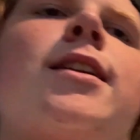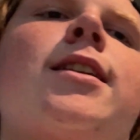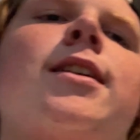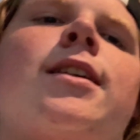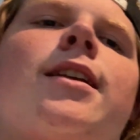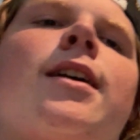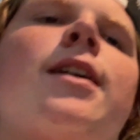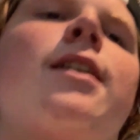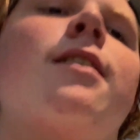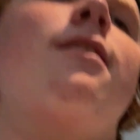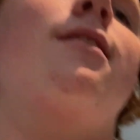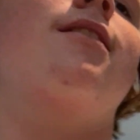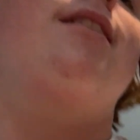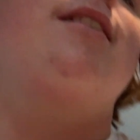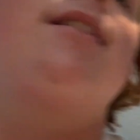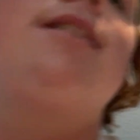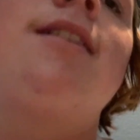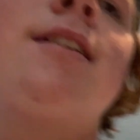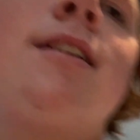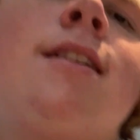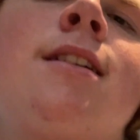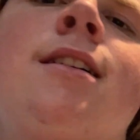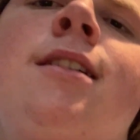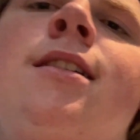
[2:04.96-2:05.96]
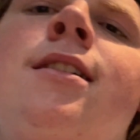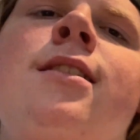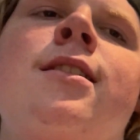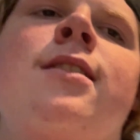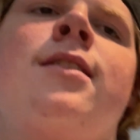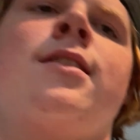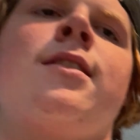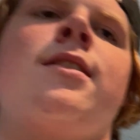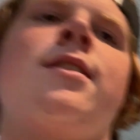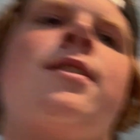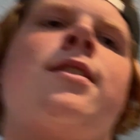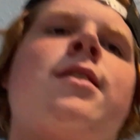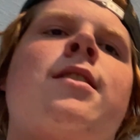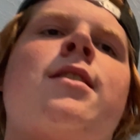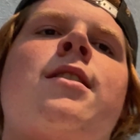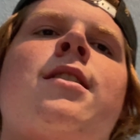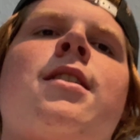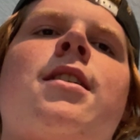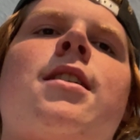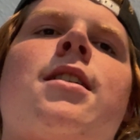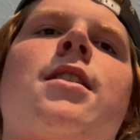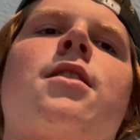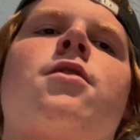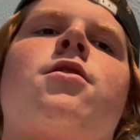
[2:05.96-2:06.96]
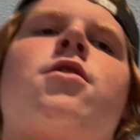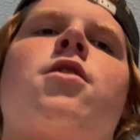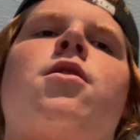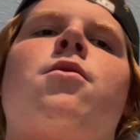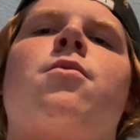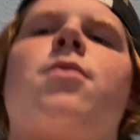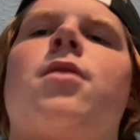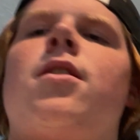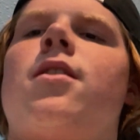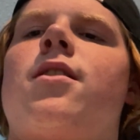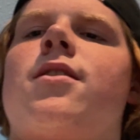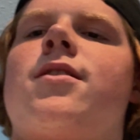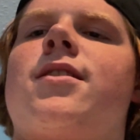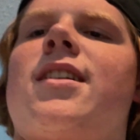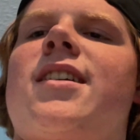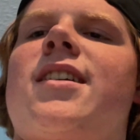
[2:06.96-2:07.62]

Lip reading: it out and I'll show you what it looks like.